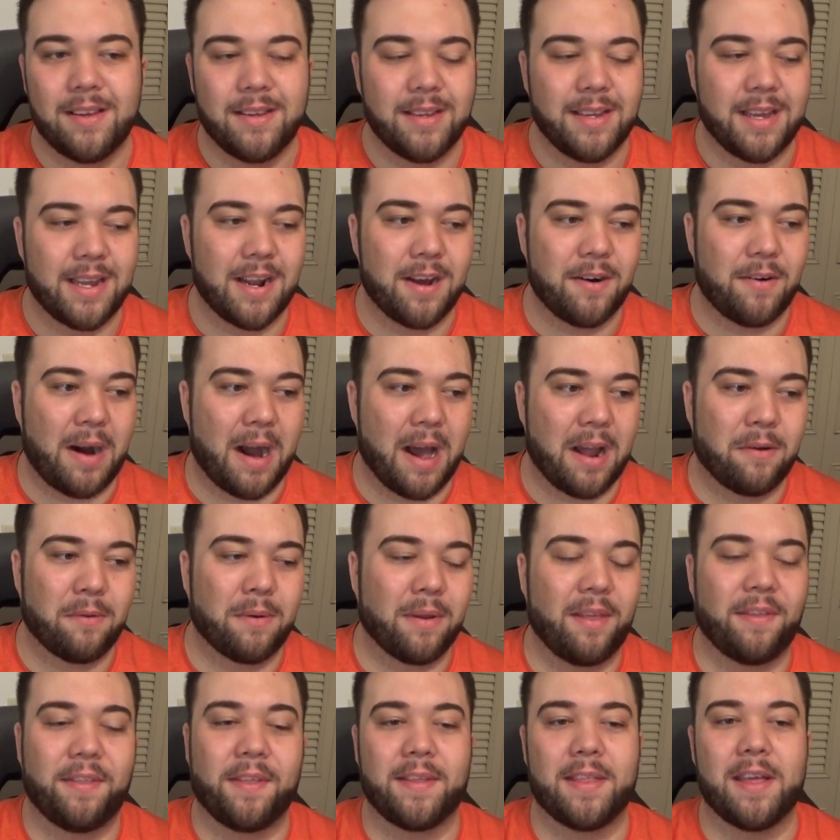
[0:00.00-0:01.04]
you know, I don't
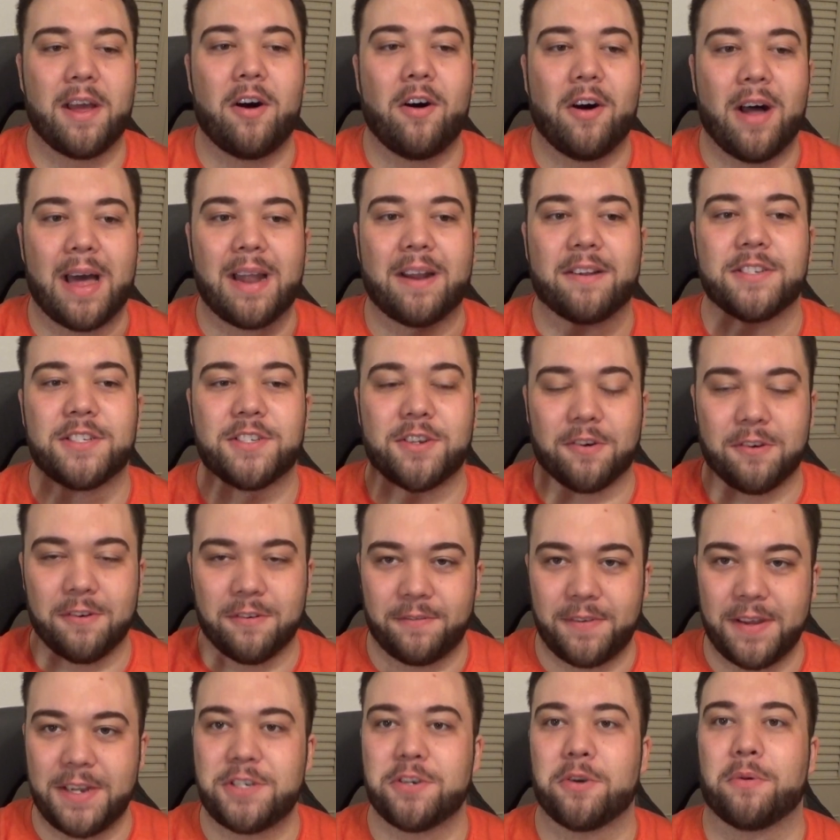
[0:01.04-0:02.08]
really think they all had a certain
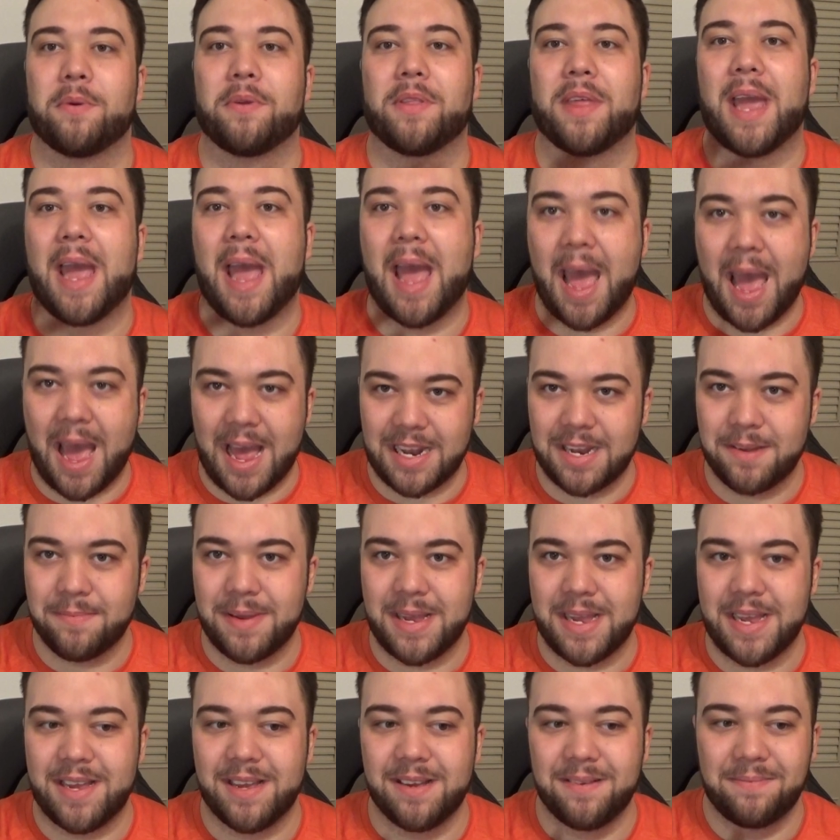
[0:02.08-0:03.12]
feature where they had to
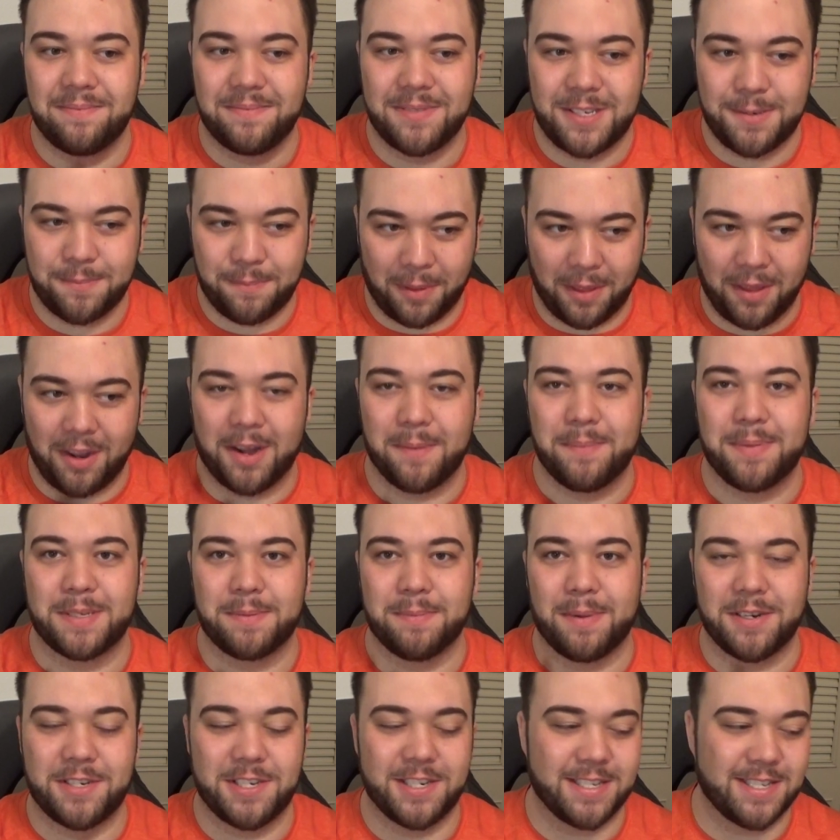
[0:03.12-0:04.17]
be split up as
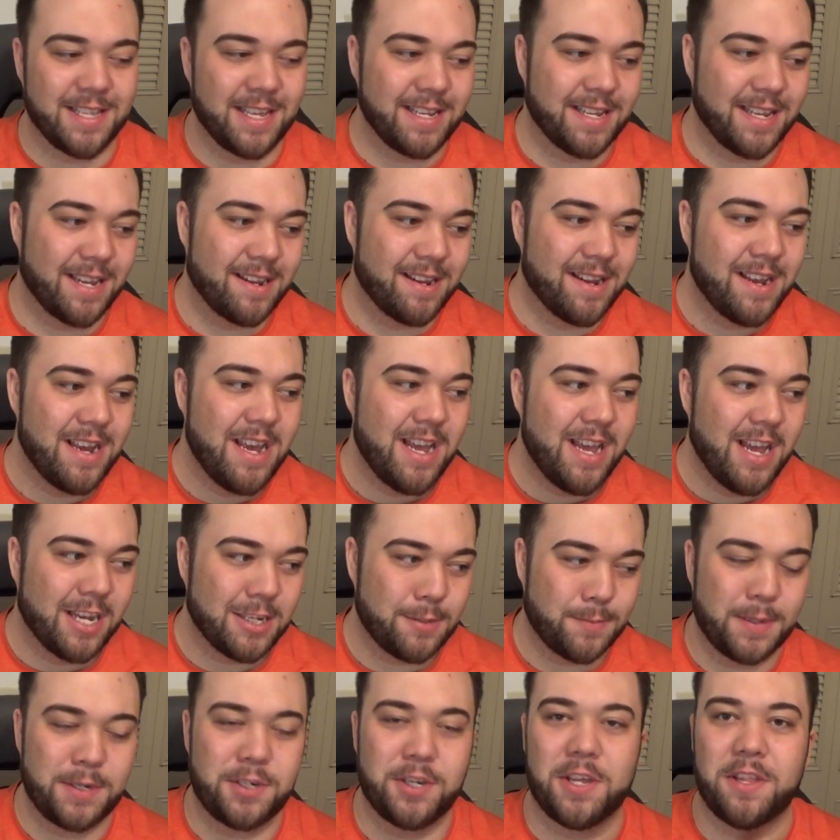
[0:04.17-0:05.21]
much as they did,
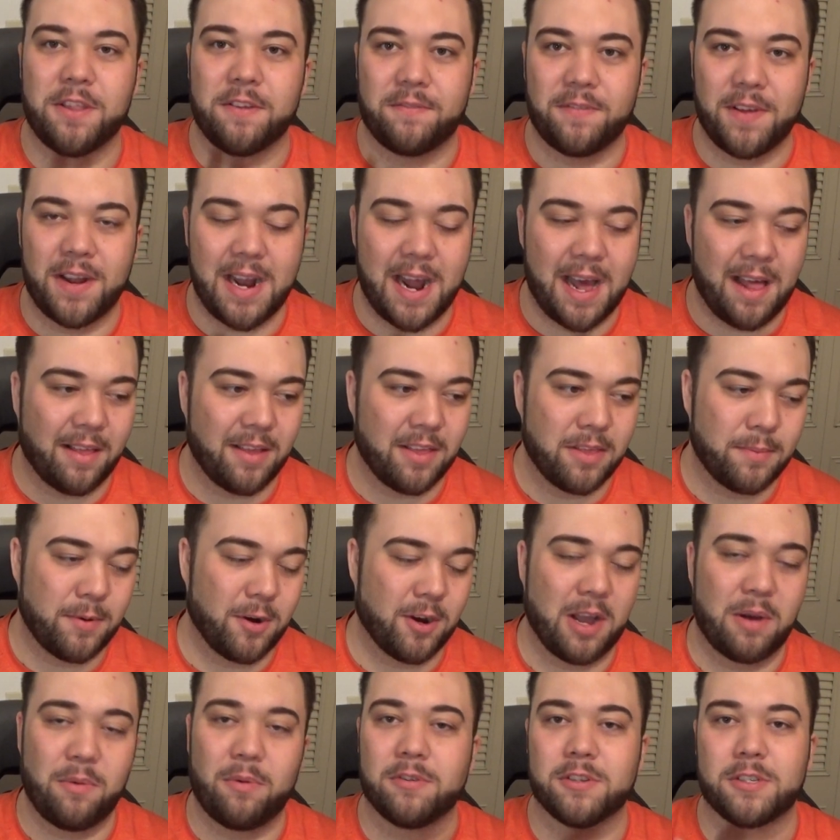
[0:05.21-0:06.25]
especially in the finale of the book.
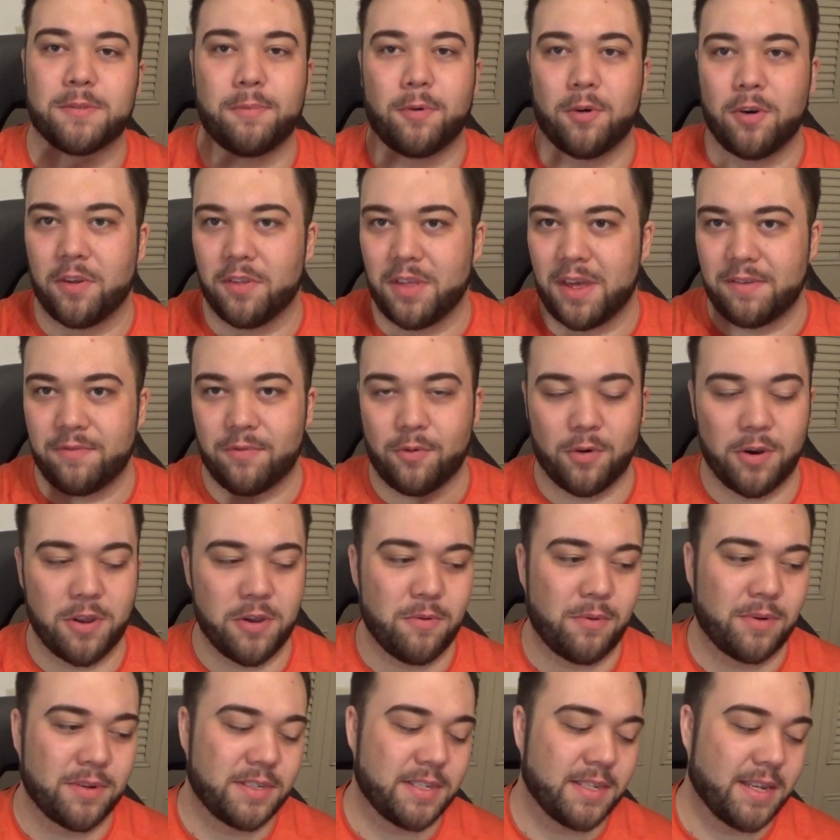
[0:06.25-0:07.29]
I won't spoil that for you
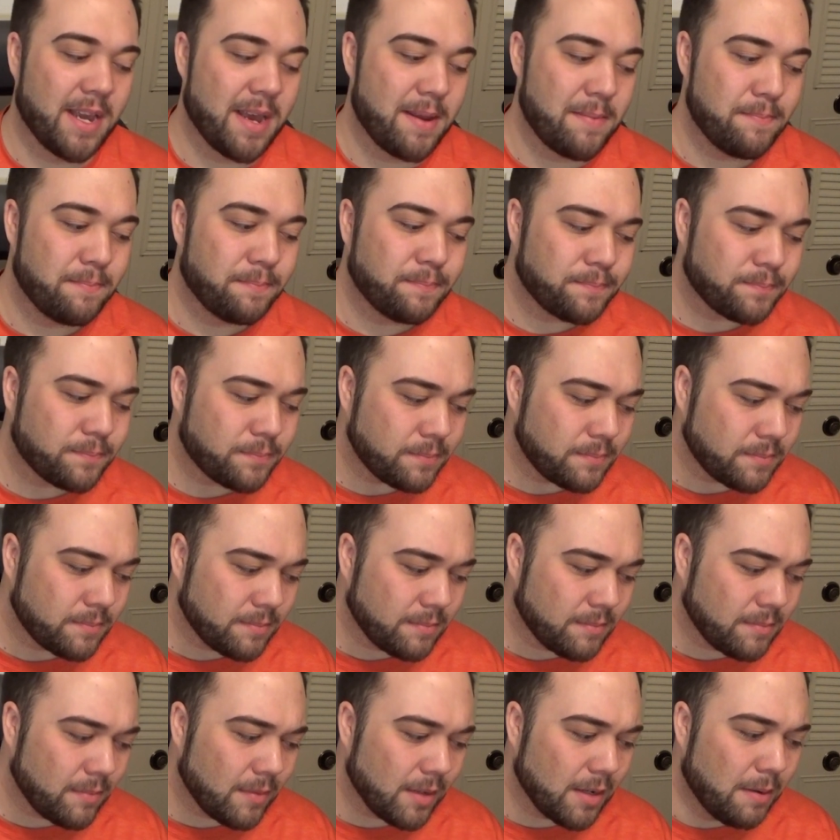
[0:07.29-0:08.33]
once again.
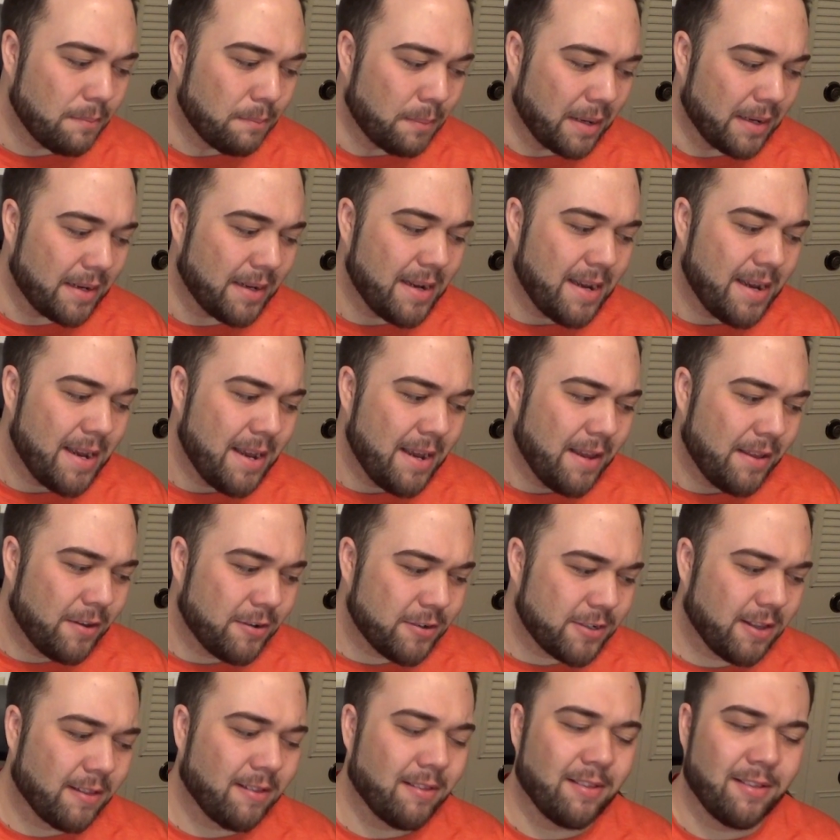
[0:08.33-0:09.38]
But
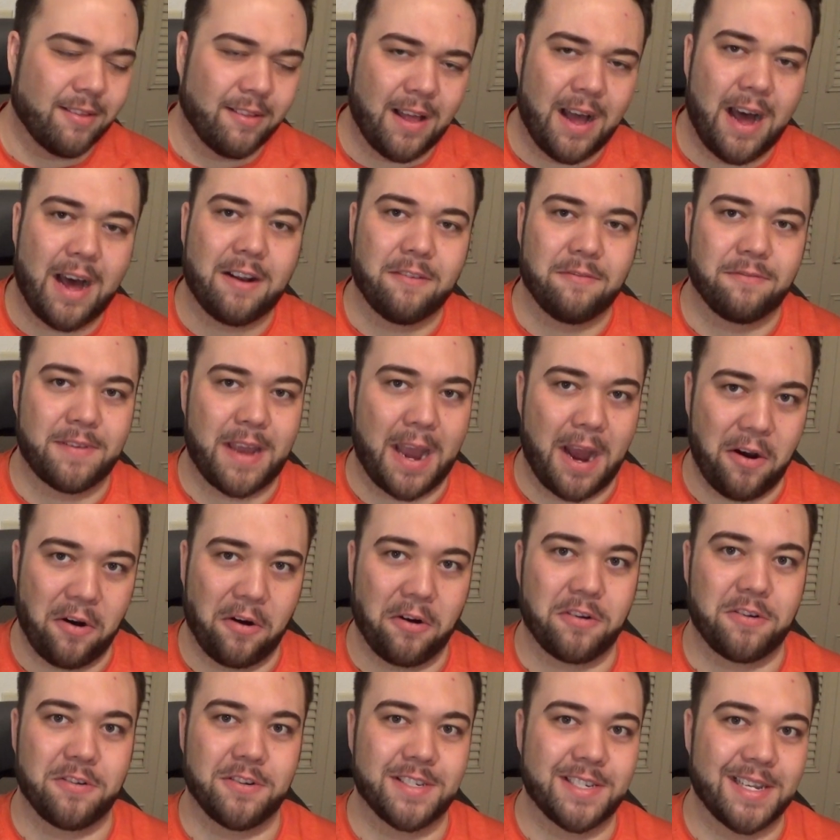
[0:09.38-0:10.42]
there's a lot of
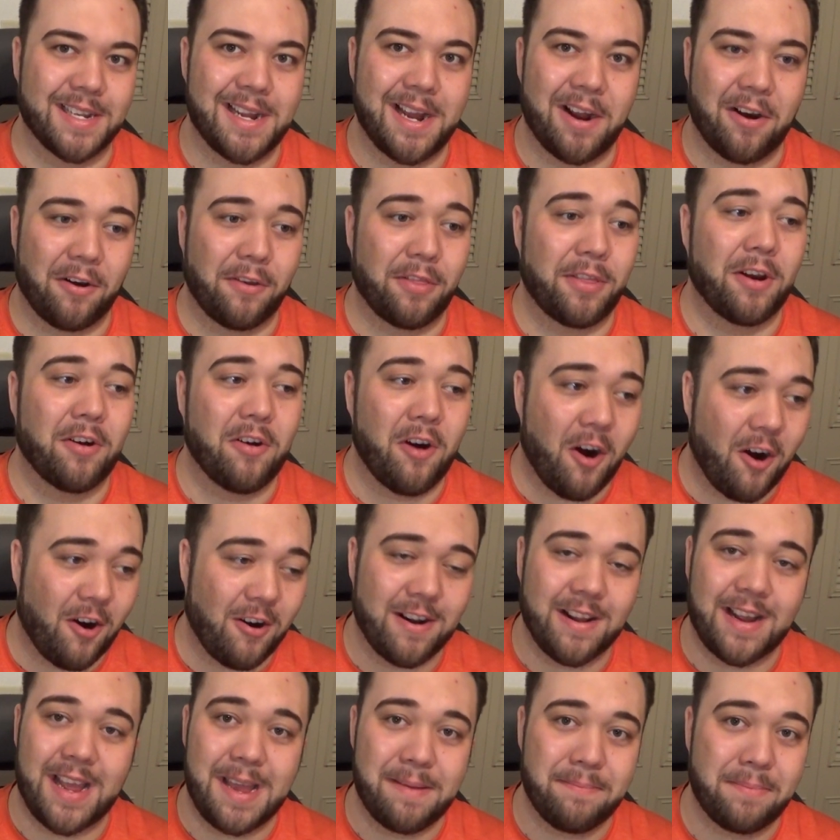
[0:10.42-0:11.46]
characters in here, and they're hard
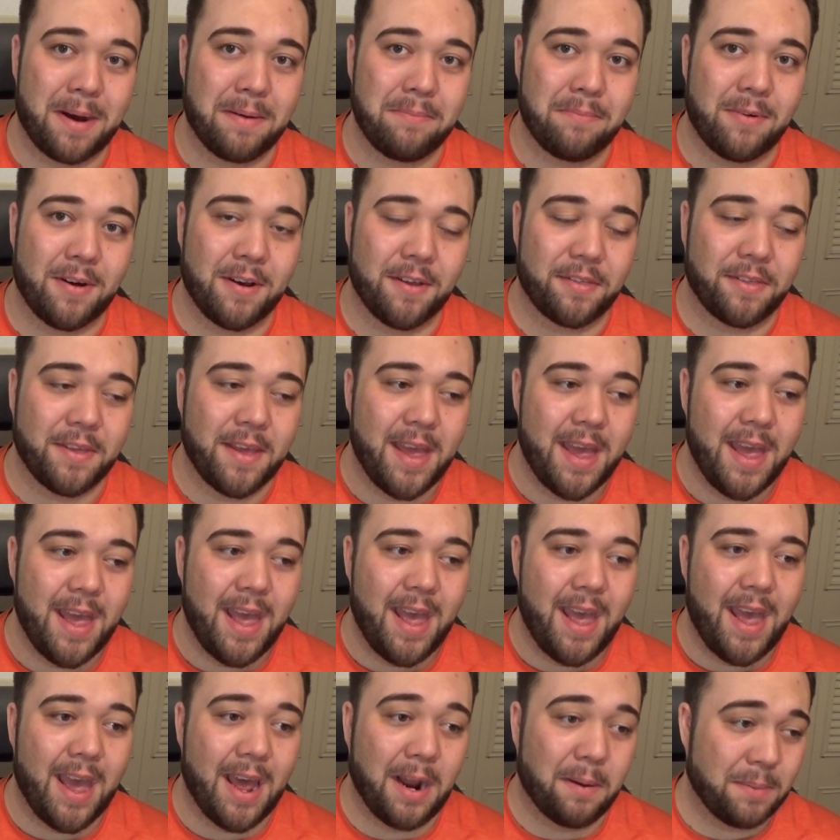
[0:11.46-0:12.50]
to keep up with.
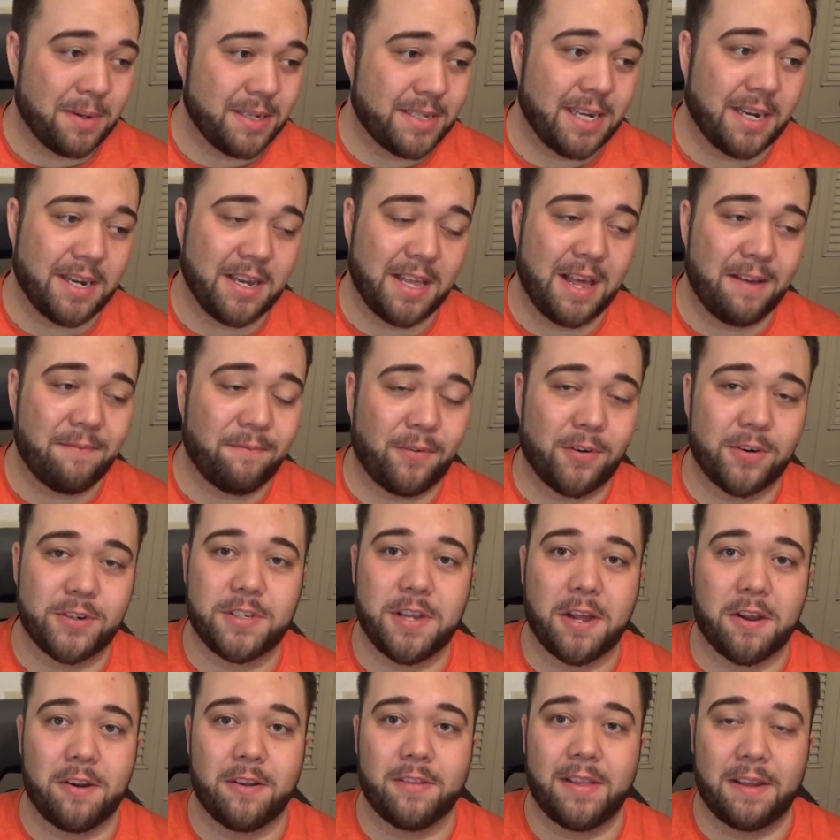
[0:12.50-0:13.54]
And I'm going to tell you,
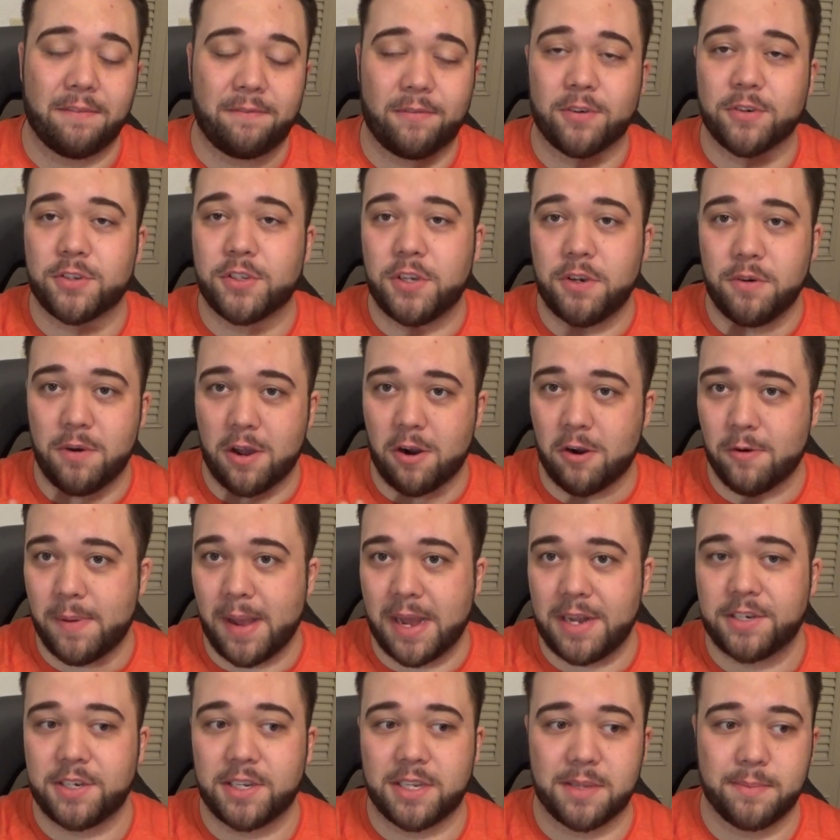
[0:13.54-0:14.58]
that first 200
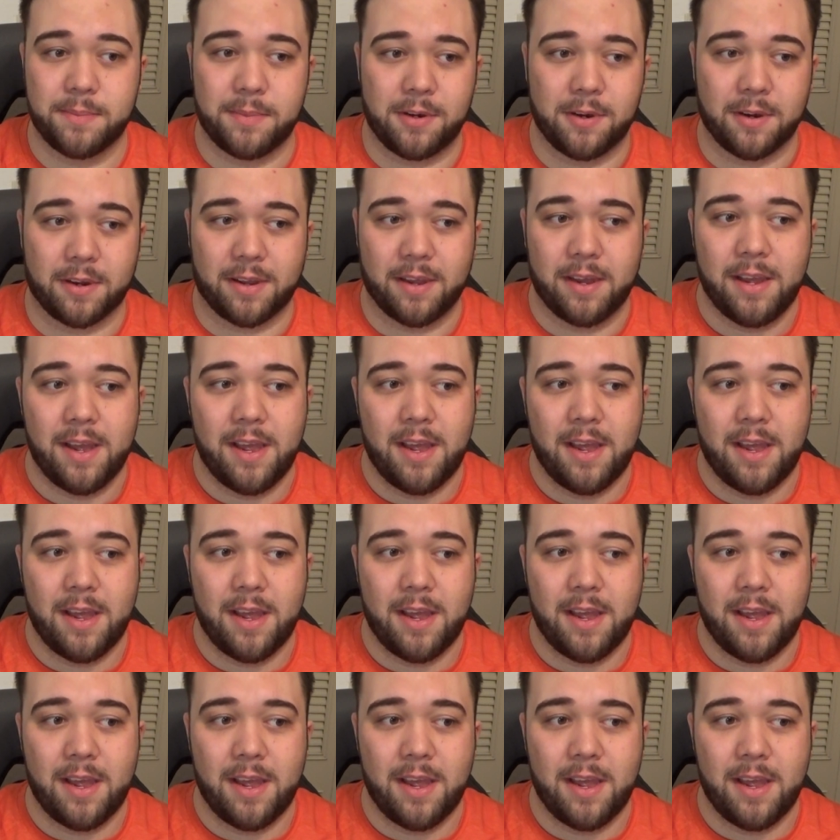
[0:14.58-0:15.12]
pages of the book